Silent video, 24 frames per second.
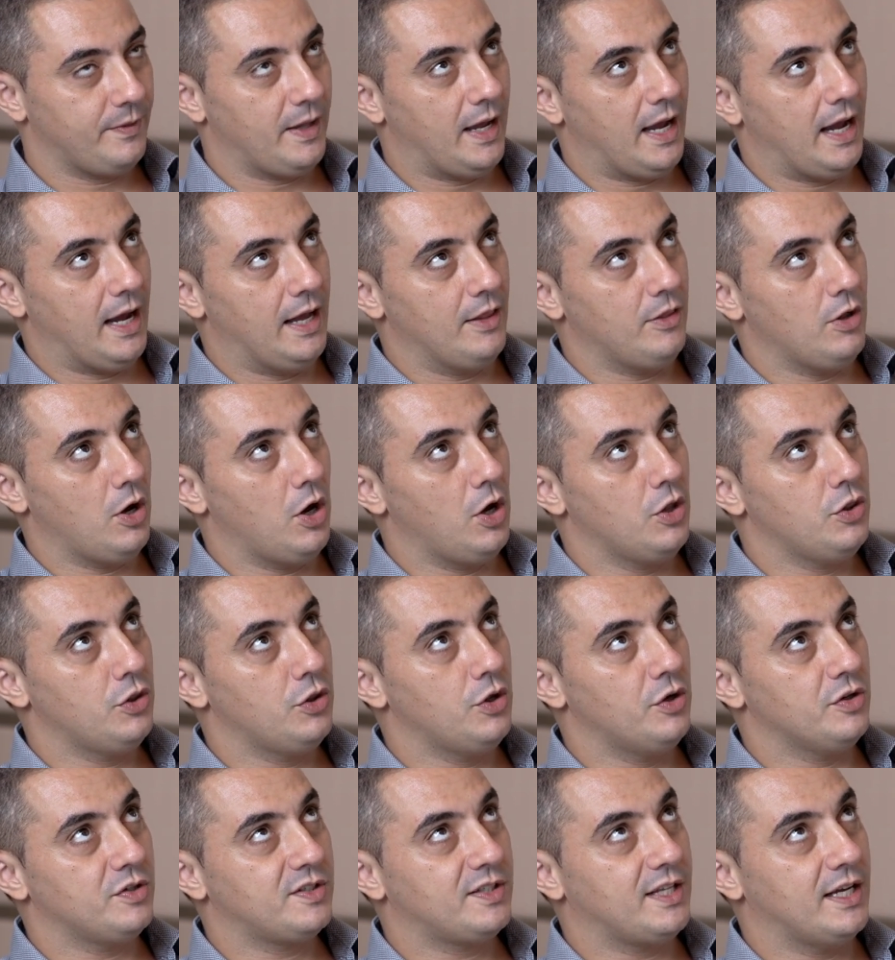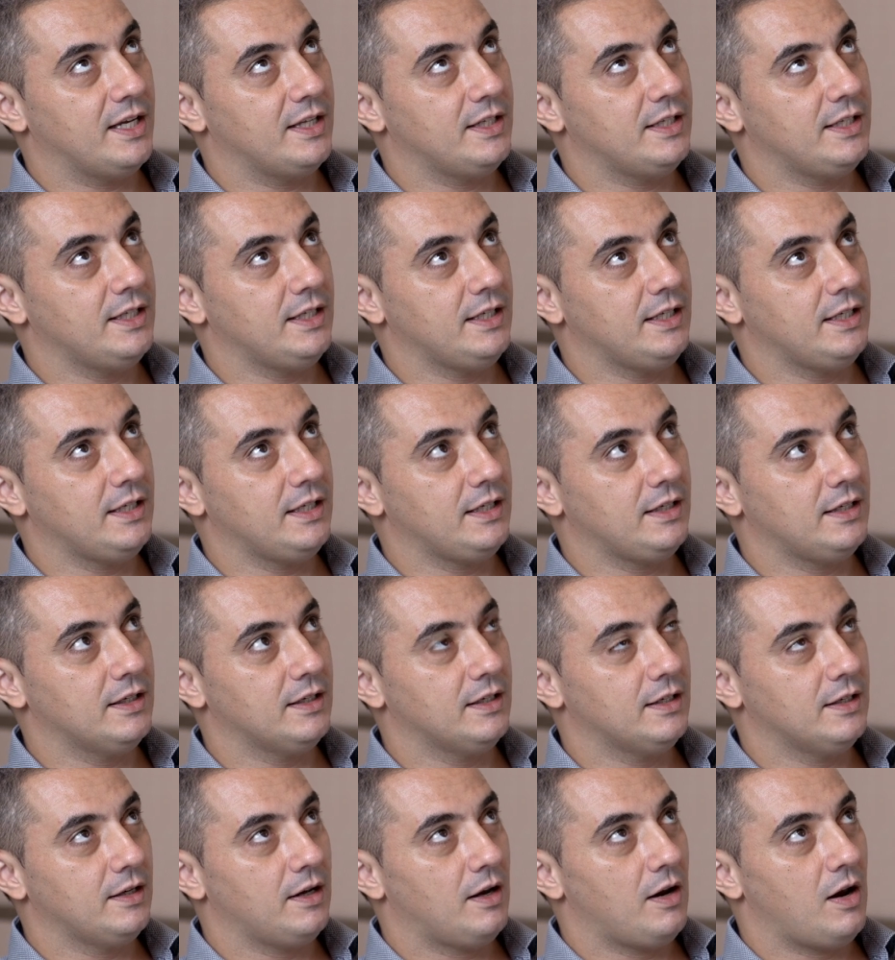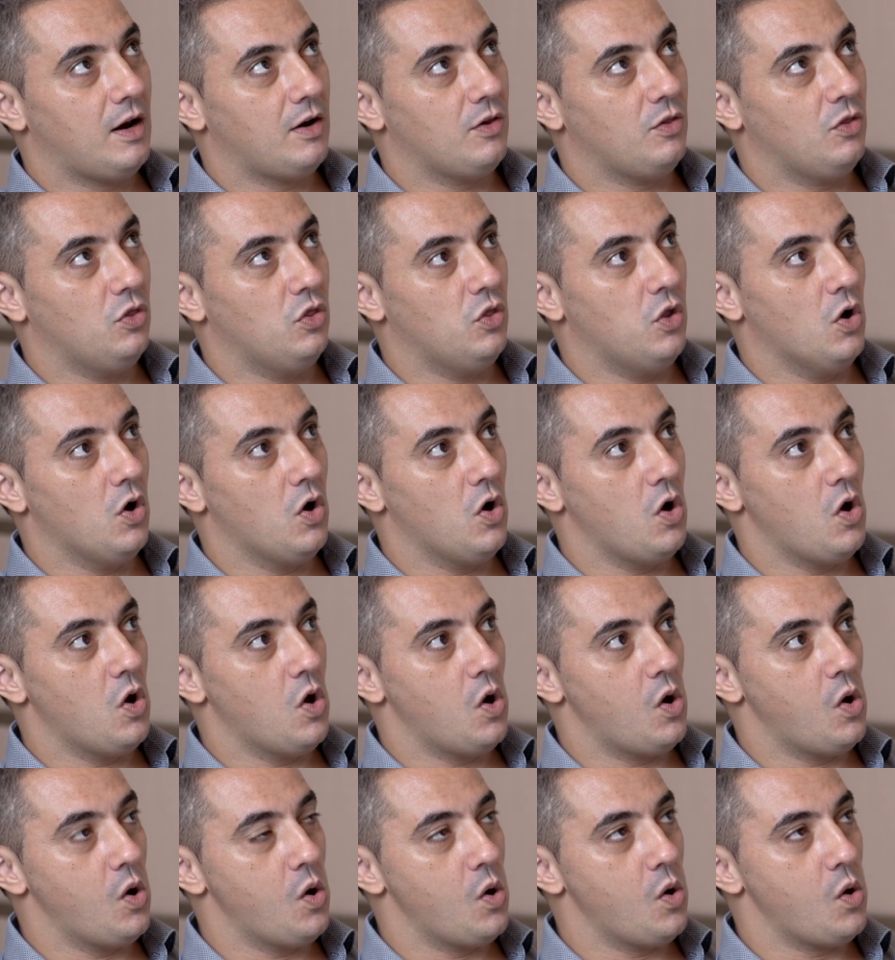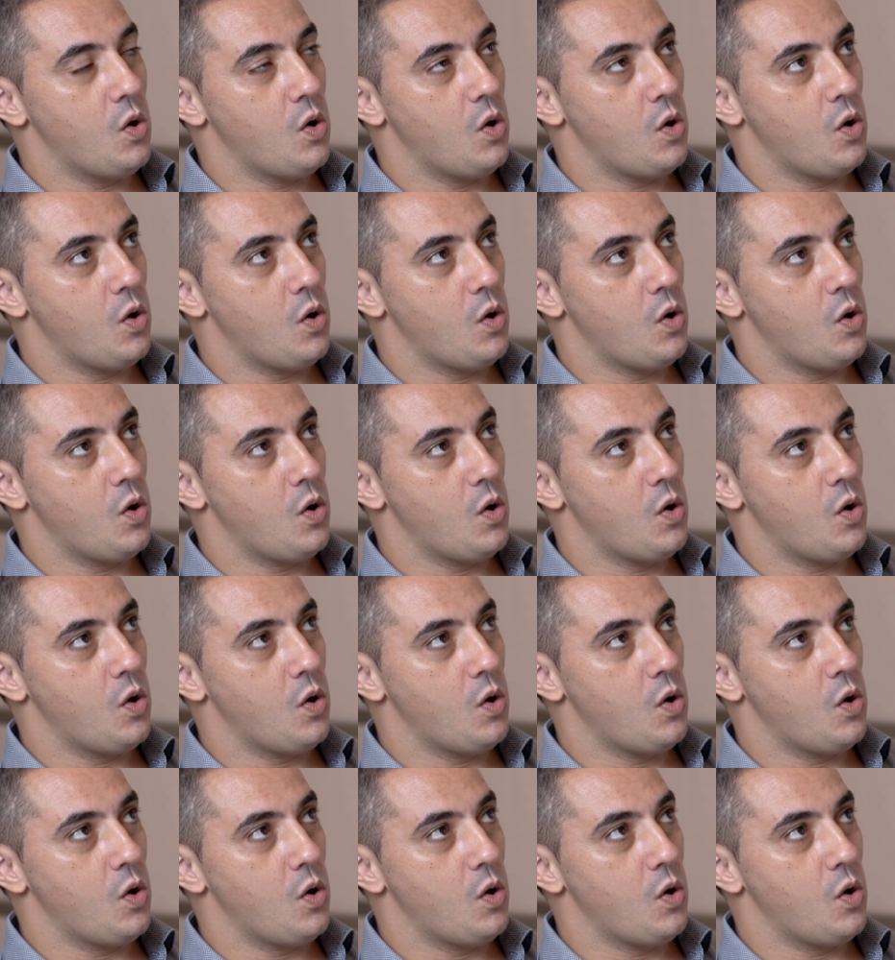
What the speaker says: and understanding the